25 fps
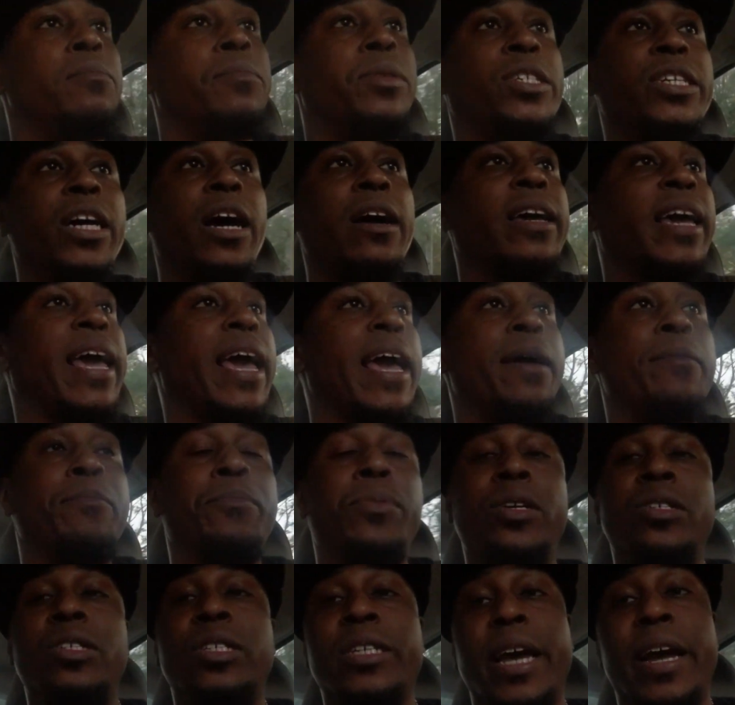But y'all
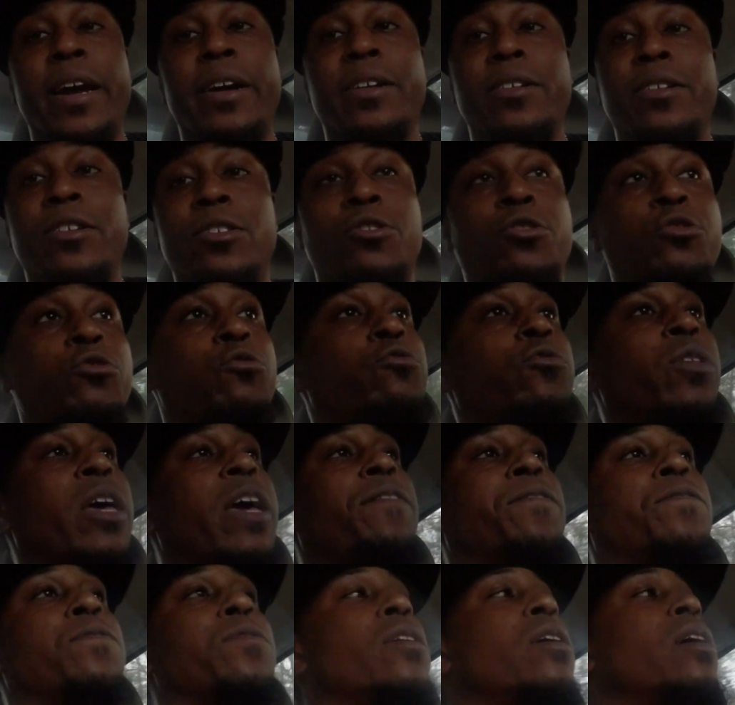can't be scared of the truth.
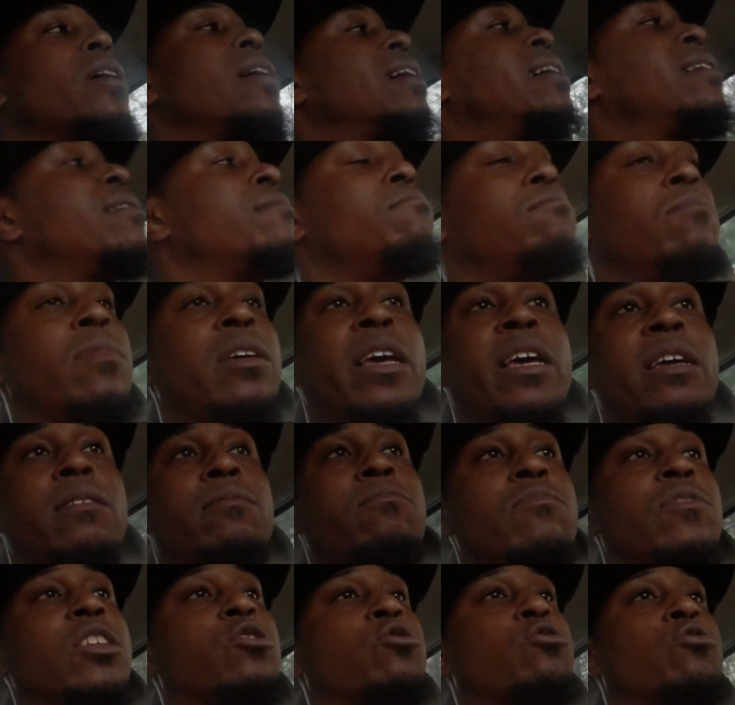If
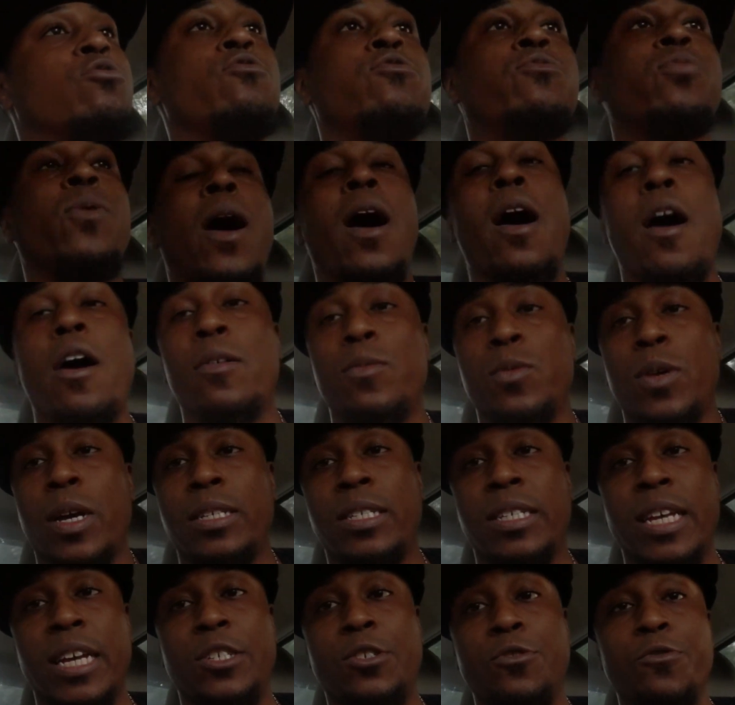the truth will
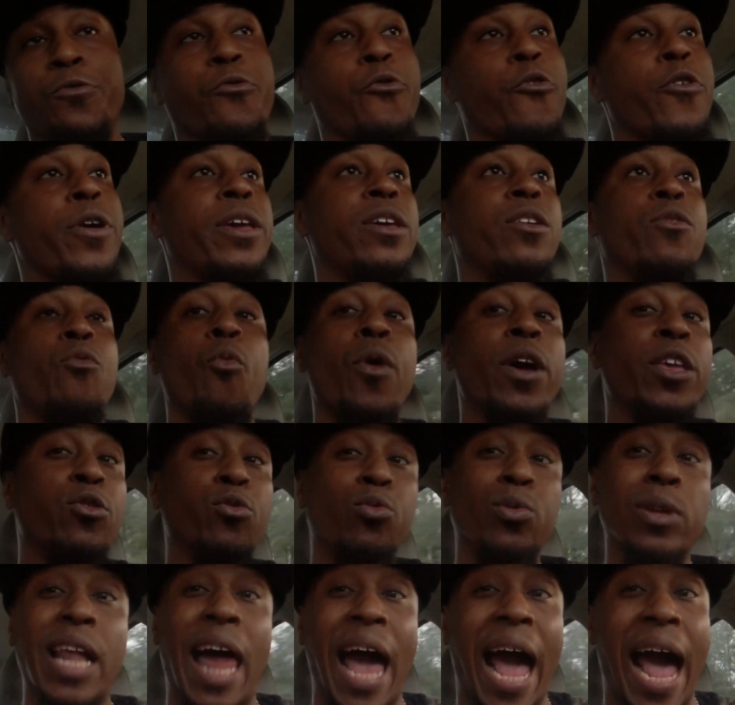always set you free. When
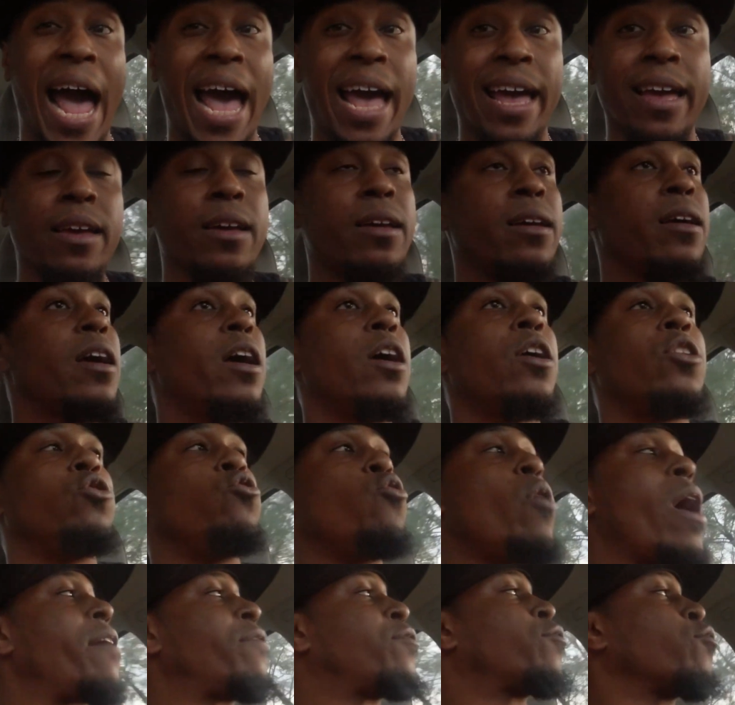you lie,
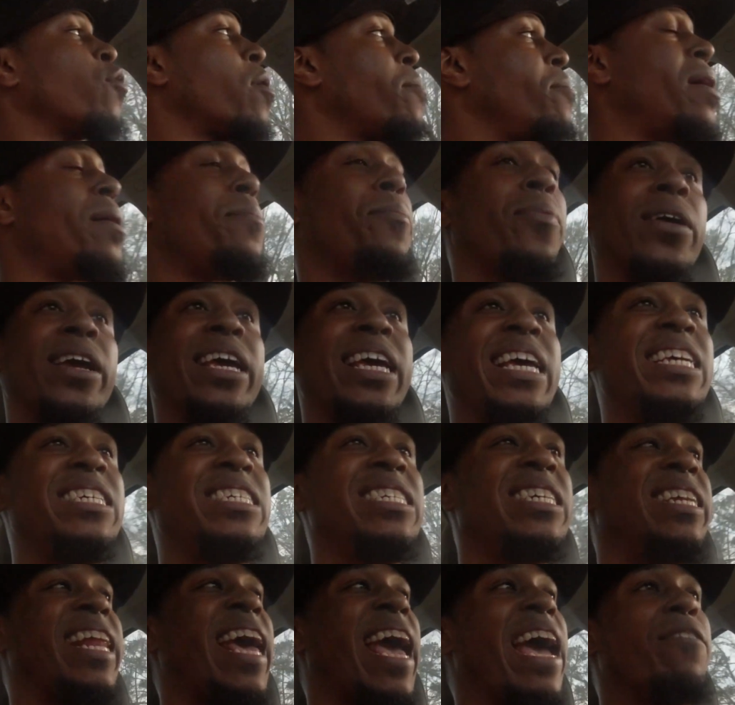You have to remember
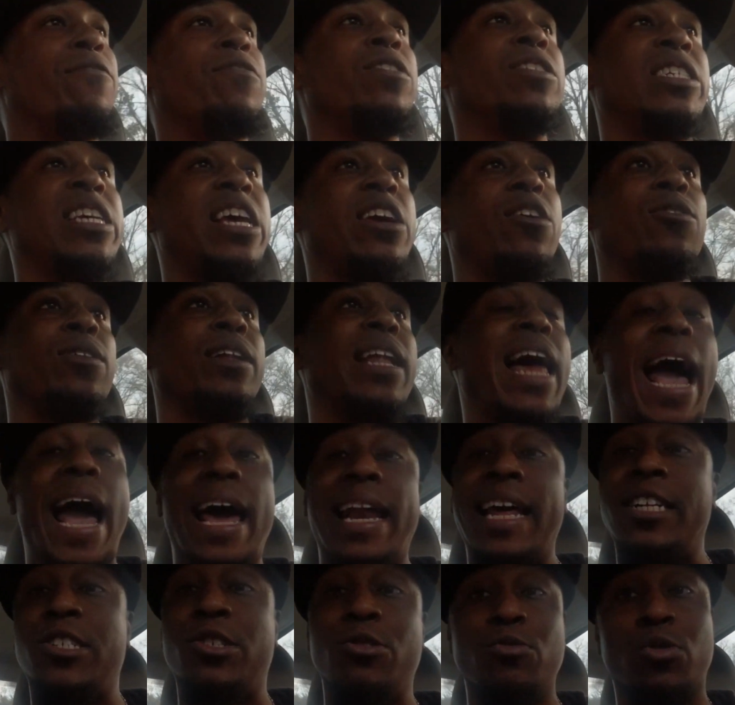each and every single
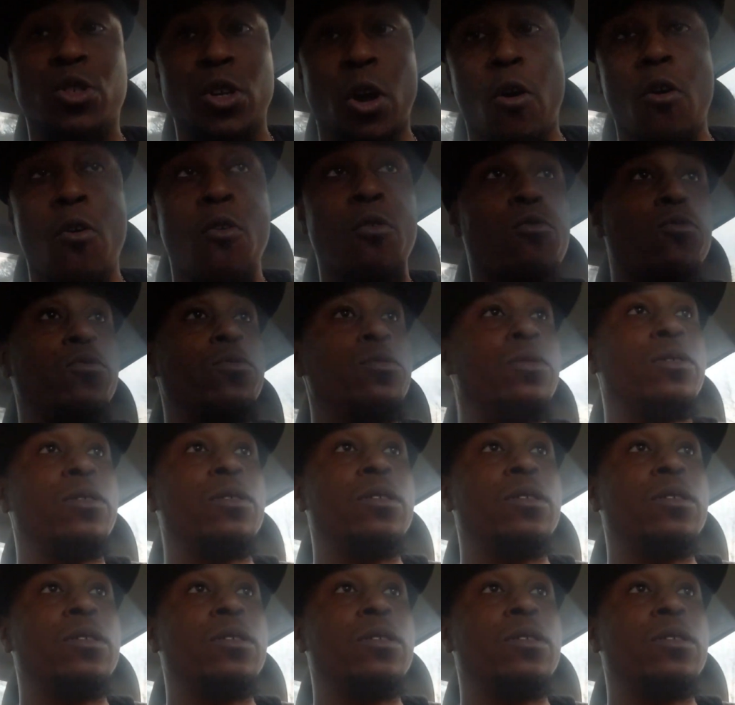lie that you told.